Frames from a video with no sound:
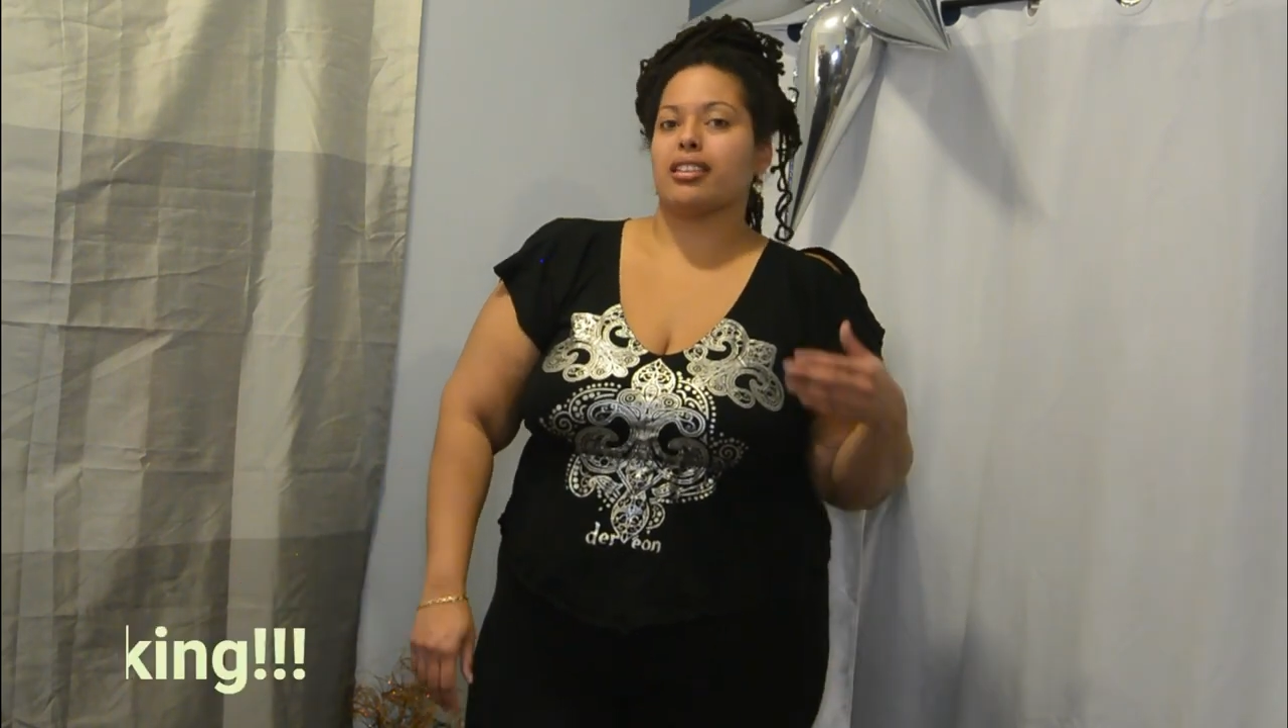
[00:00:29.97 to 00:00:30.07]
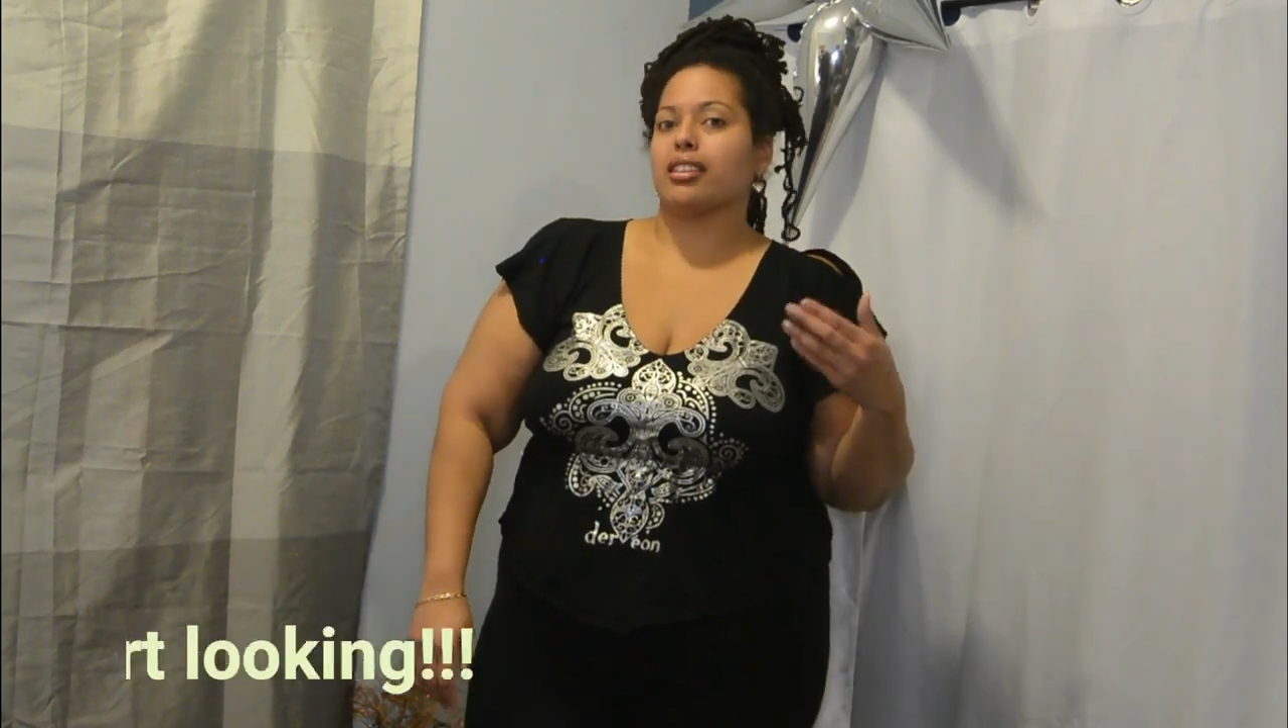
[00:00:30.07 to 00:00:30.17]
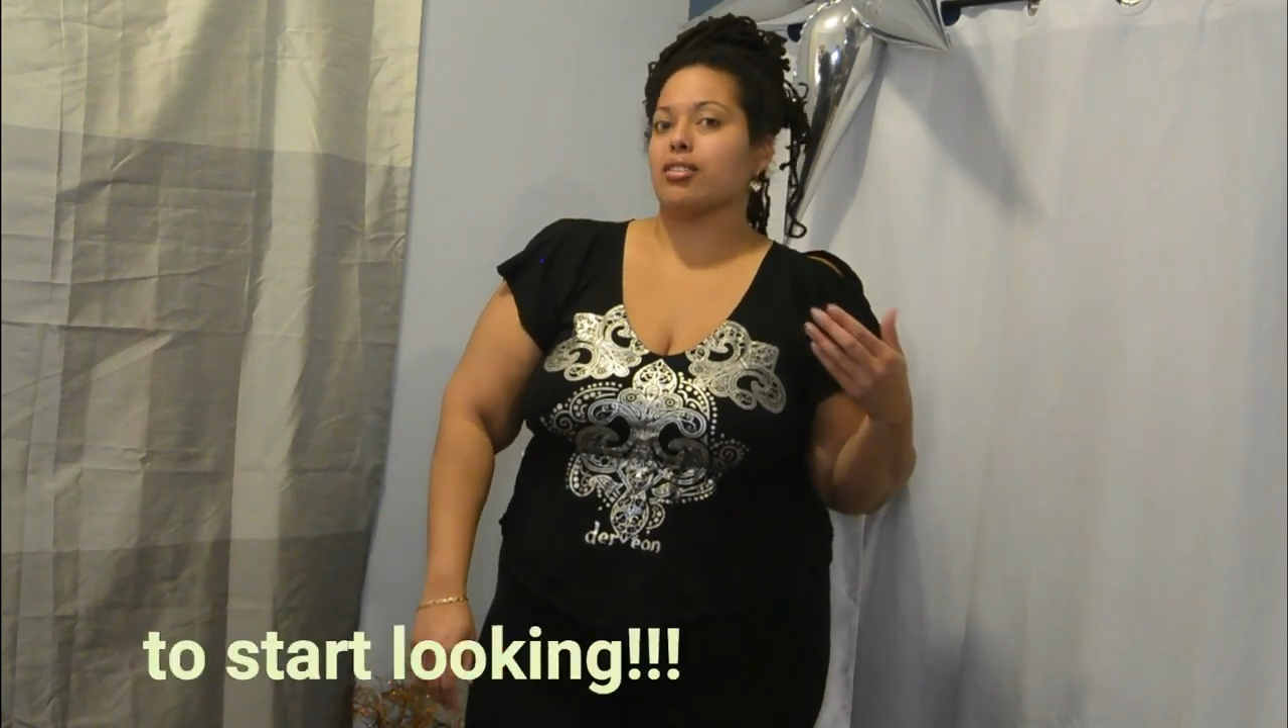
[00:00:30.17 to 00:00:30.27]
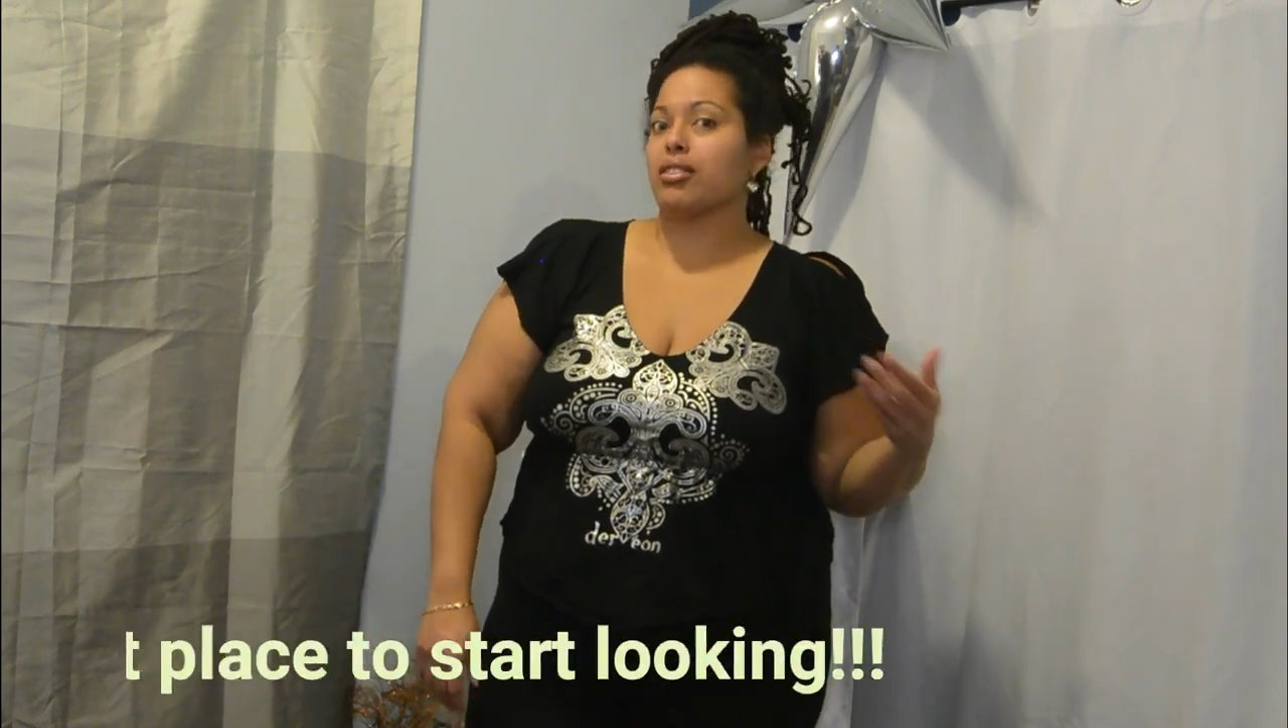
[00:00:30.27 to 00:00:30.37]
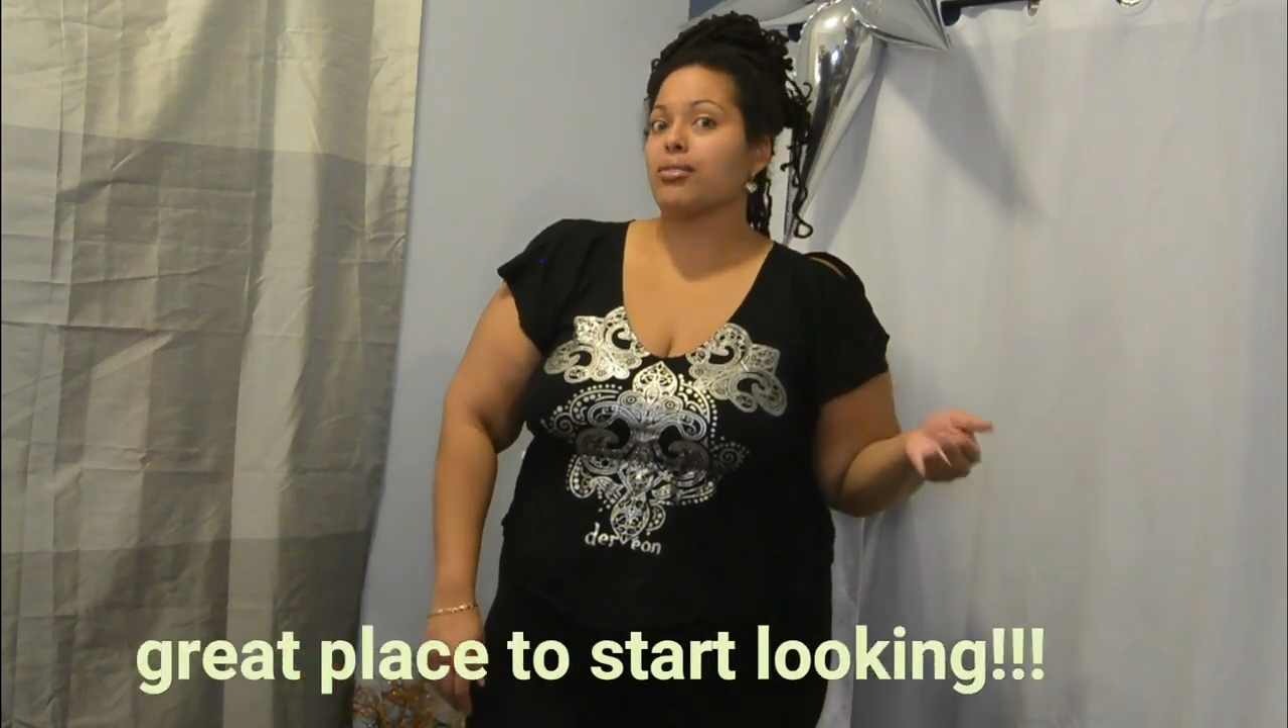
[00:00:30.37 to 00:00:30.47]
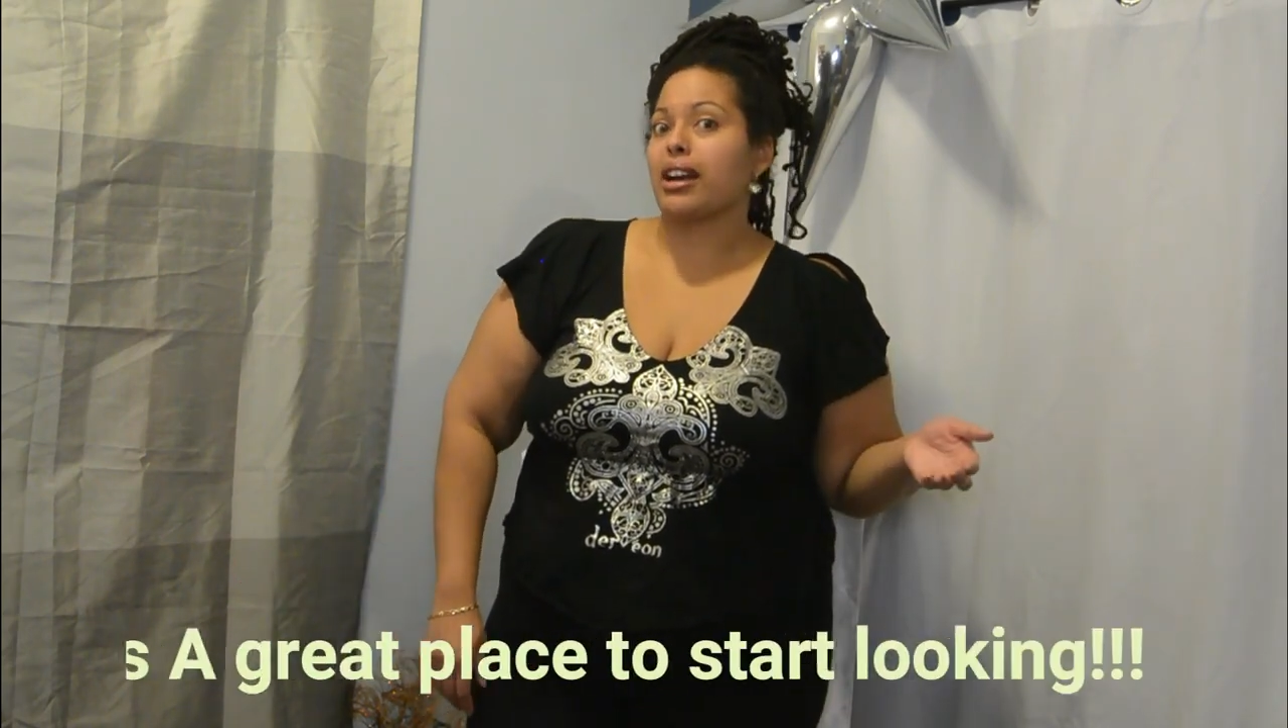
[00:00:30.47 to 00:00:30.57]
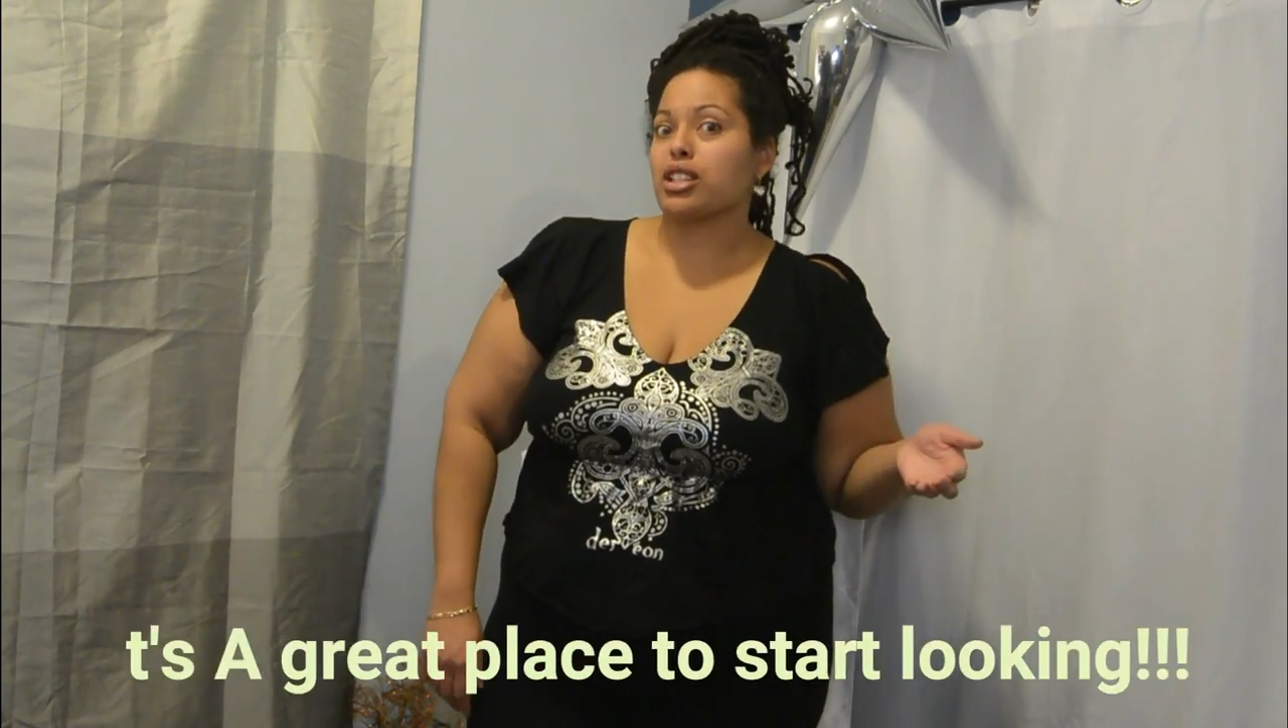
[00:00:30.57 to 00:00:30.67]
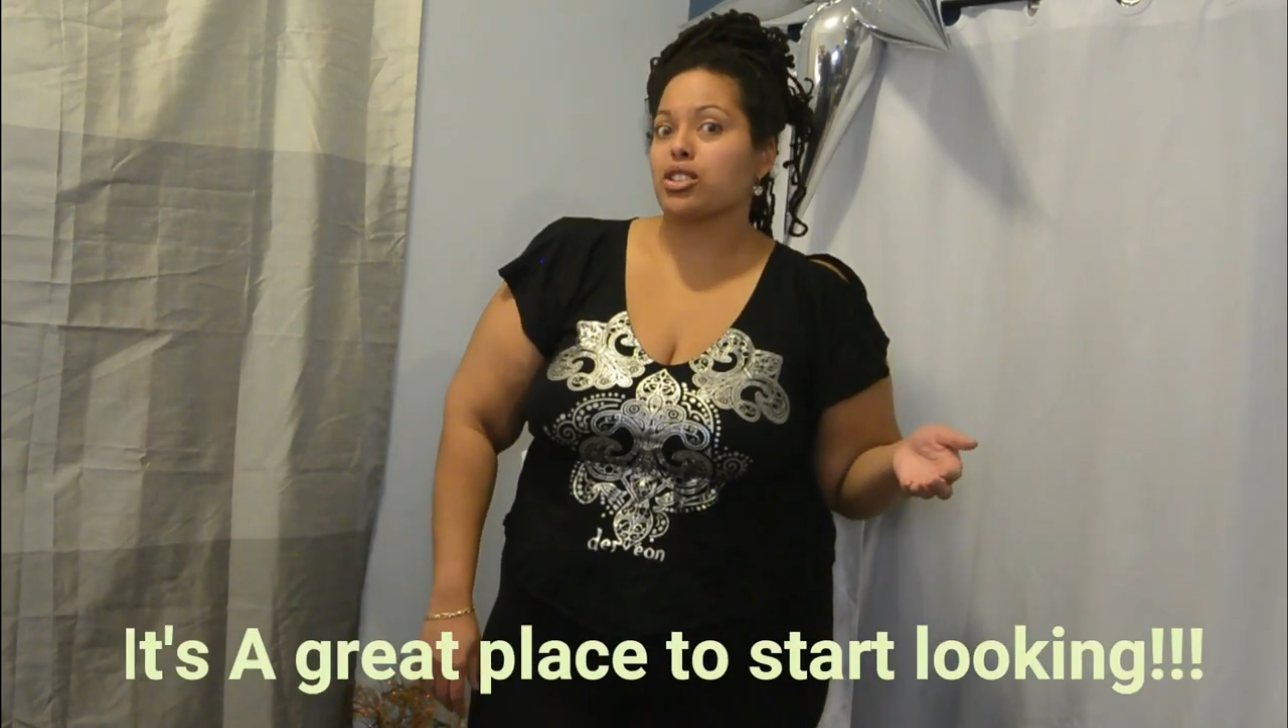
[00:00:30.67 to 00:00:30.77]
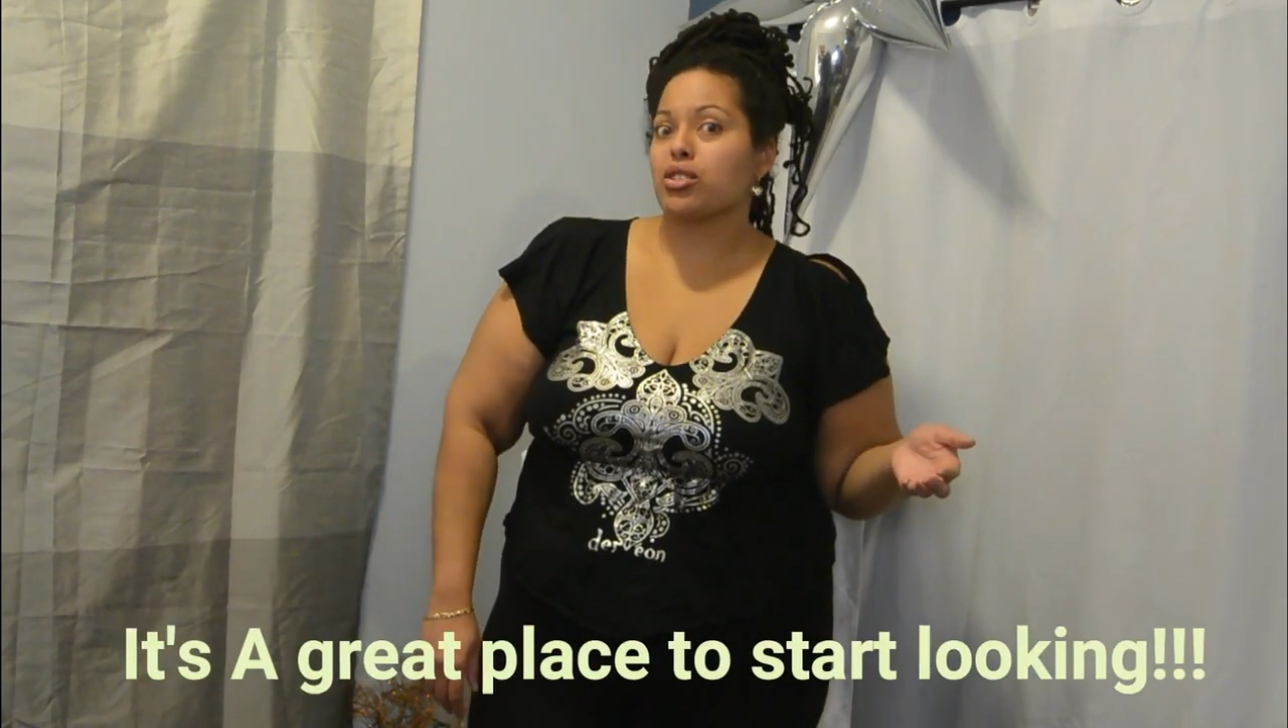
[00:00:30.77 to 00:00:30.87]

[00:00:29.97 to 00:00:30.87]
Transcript: and with Fashion